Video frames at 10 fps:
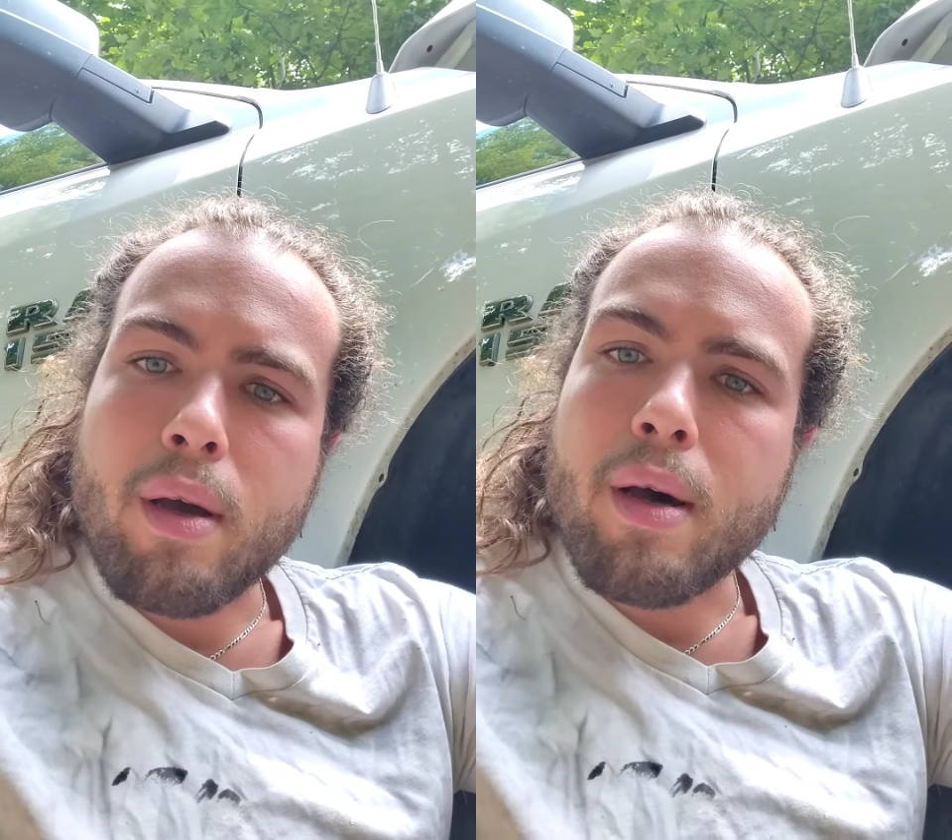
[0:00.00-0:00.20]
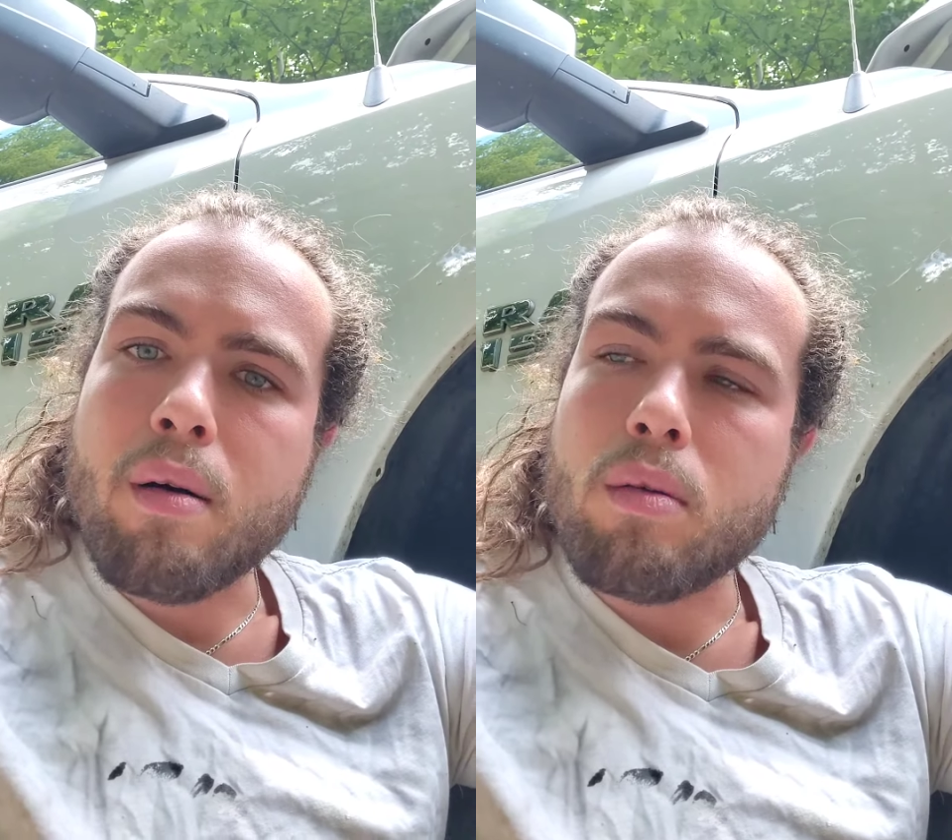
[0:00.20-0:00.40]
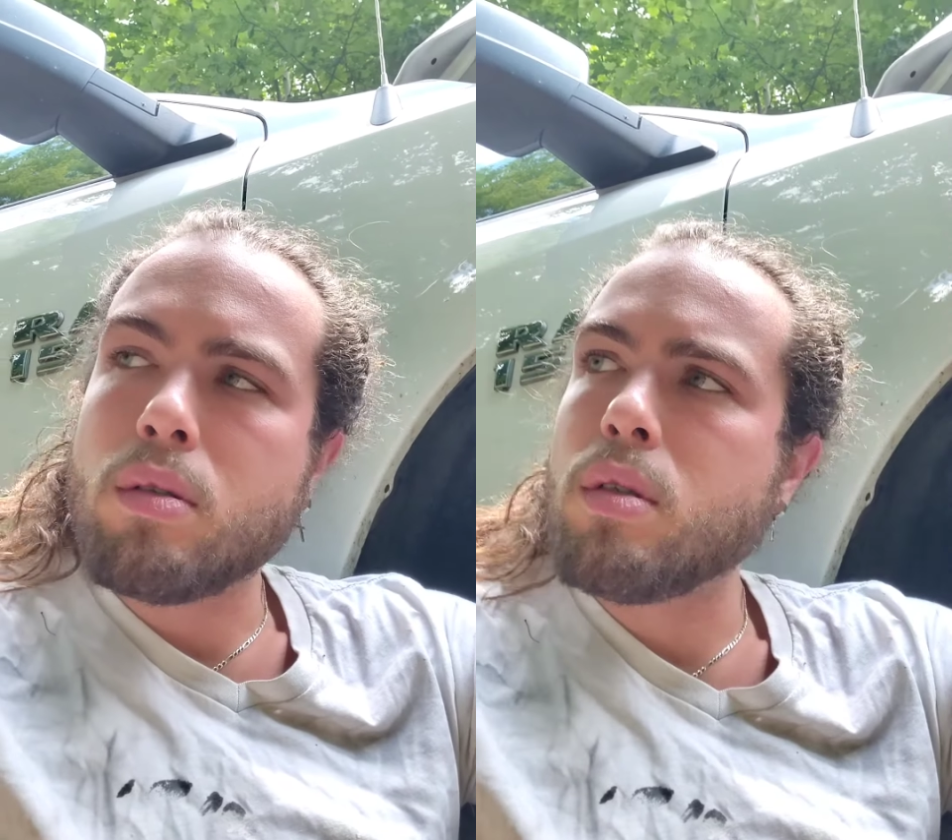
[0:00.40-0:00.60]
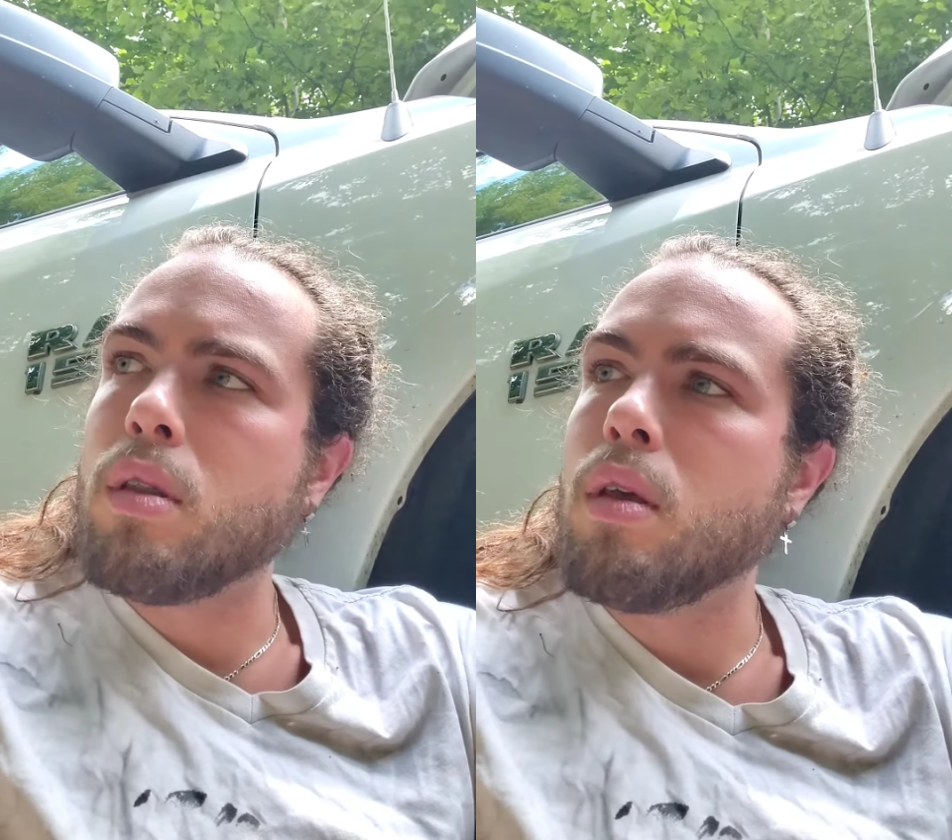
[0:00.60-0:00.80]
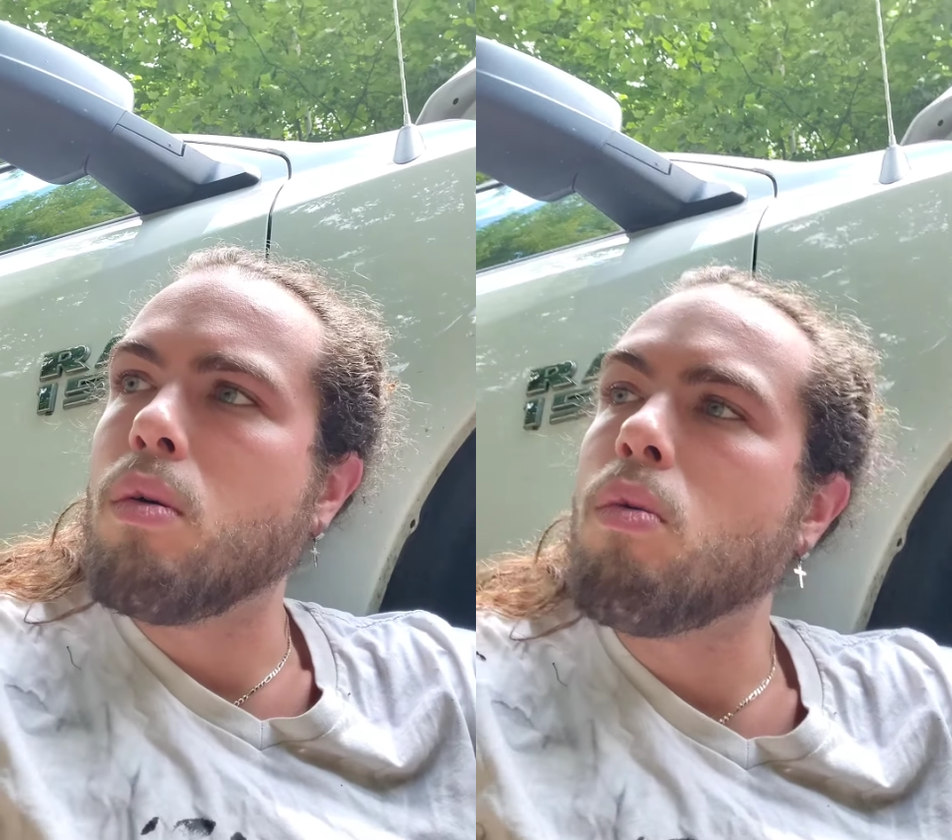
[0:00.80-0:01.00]
out
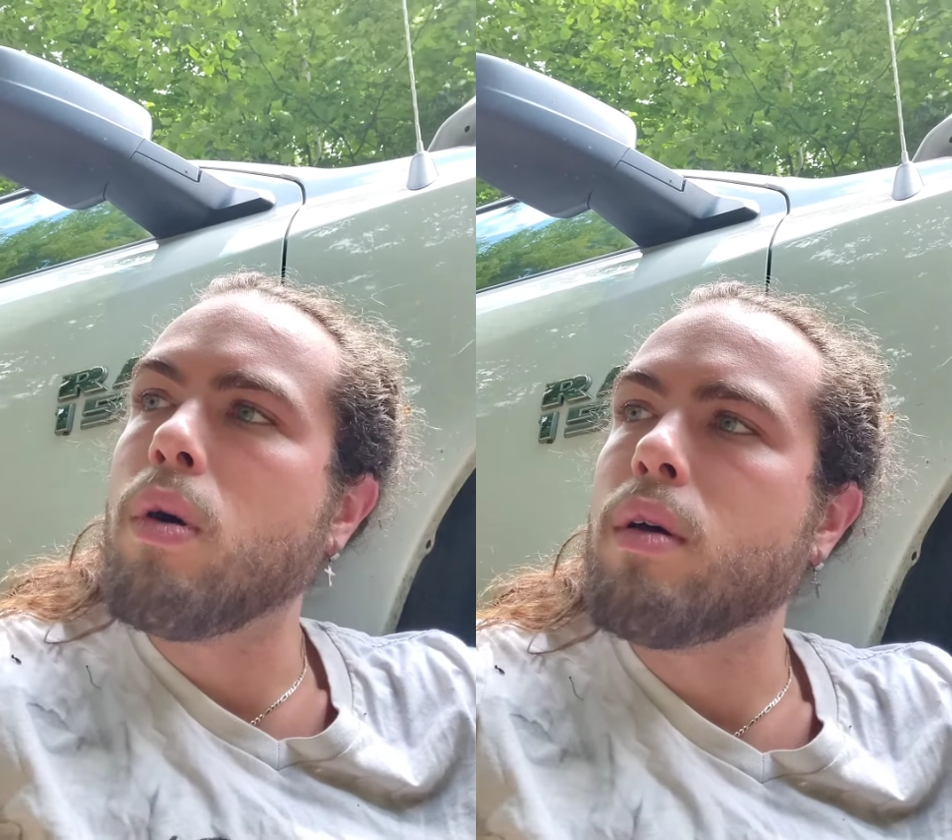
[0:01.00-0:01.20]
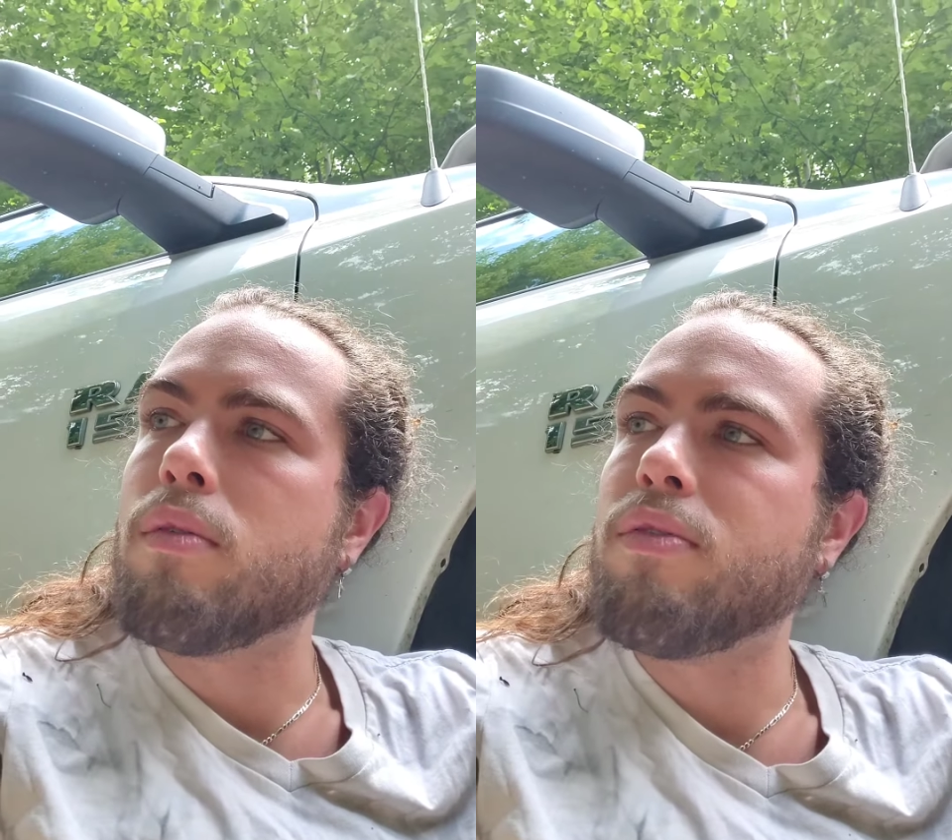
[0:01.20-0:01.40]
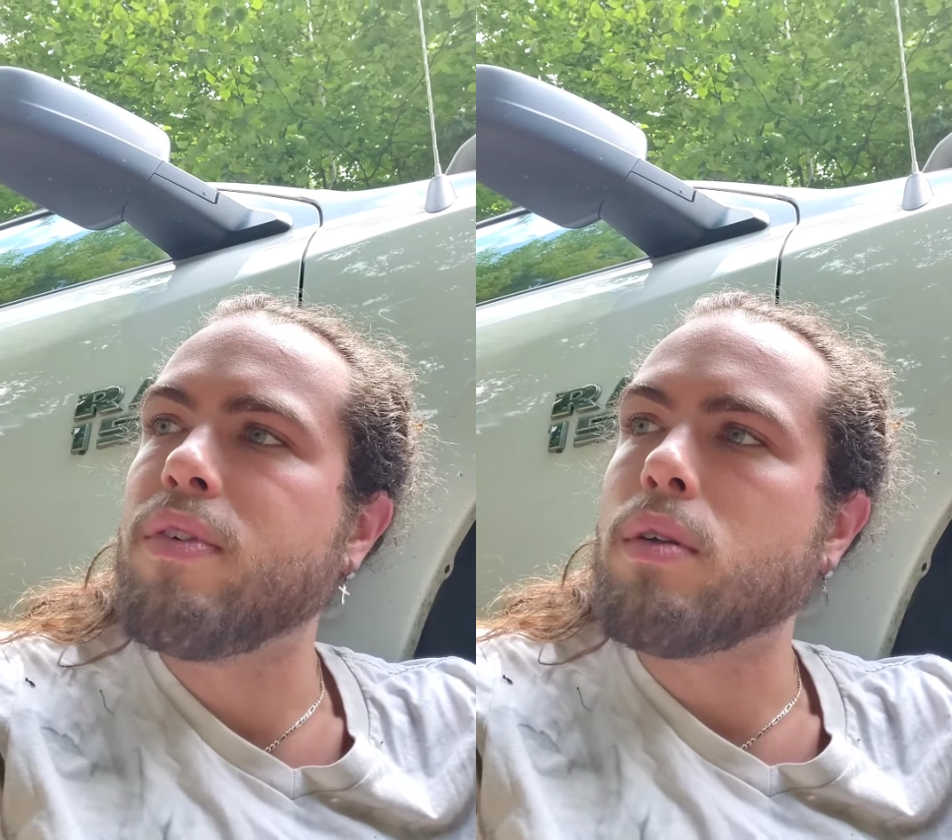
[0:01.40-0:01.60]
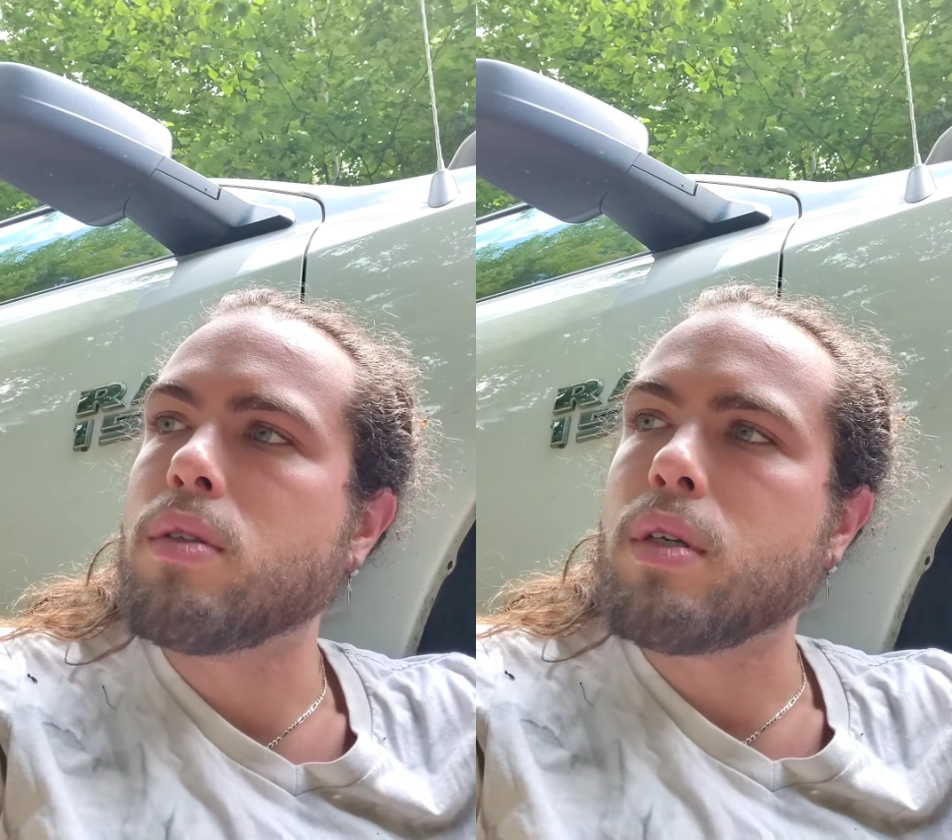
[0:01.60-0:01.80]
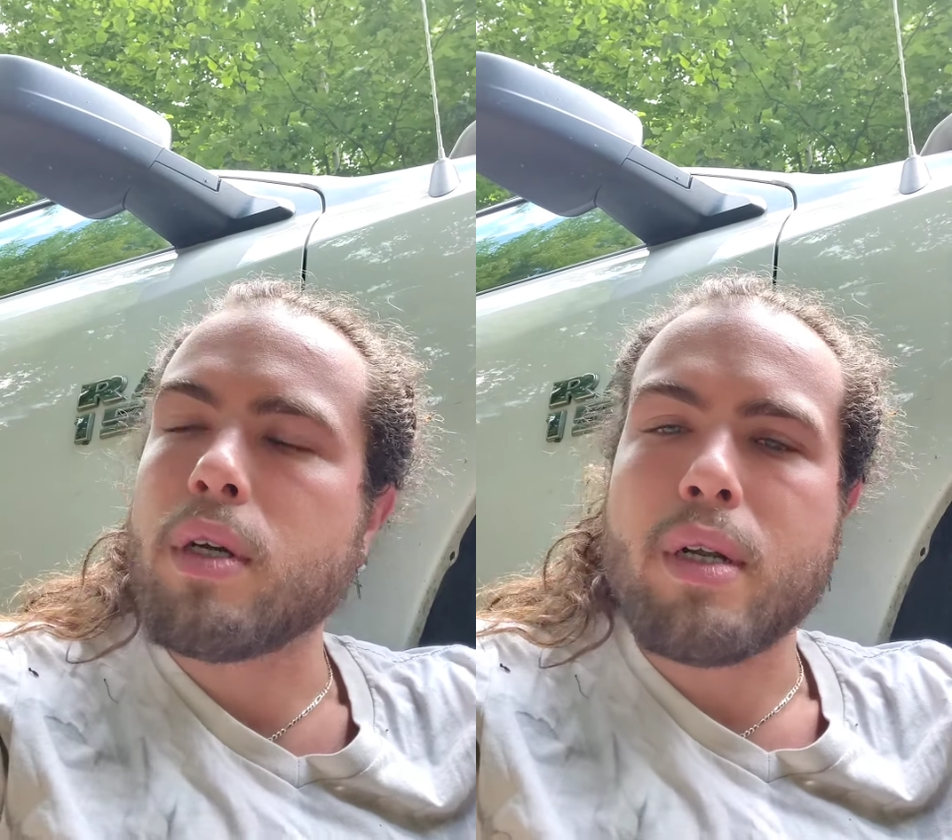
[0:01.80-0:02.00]
the oil filter.